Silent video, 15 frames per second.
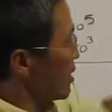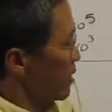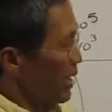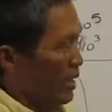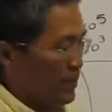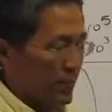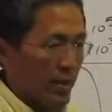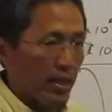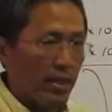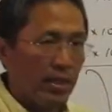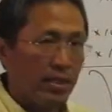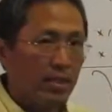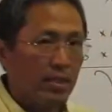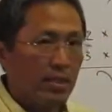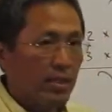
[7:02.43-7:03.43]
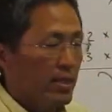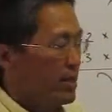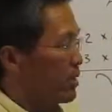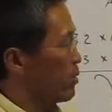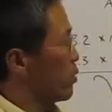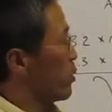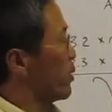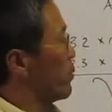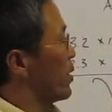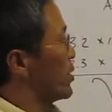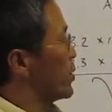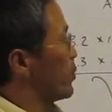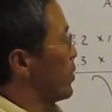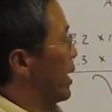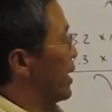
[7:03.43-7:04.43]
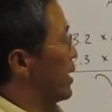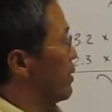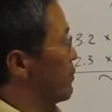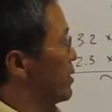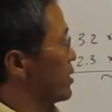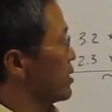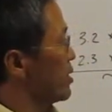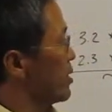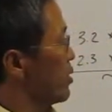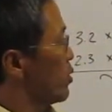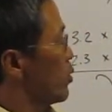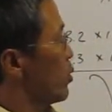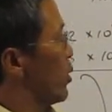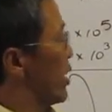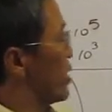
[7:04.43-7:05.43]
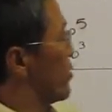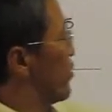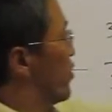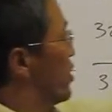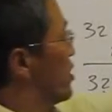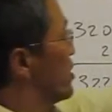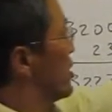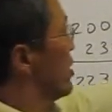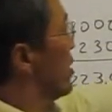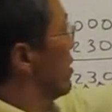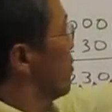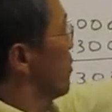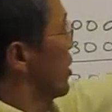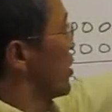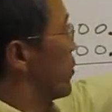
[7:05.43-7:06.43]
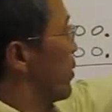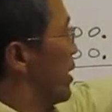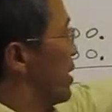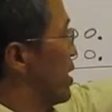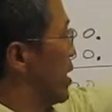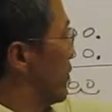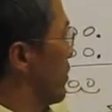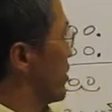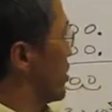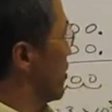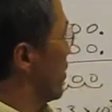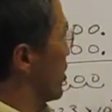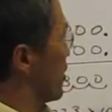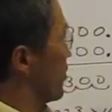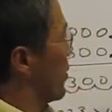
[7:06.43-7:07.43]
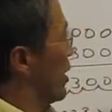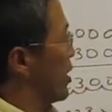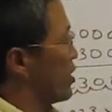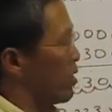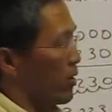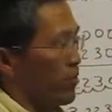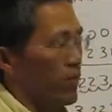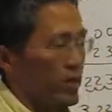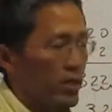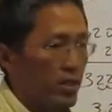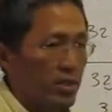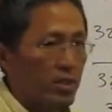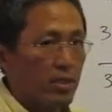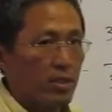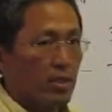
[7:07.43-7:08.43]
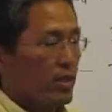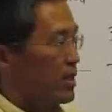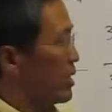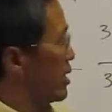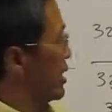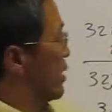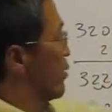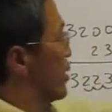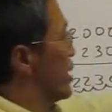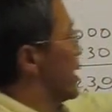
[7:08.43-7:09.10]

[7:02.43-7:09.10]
last but not least, when we multiply numbers, we want to first multiply the numbers or multiply the coefficients. Then we're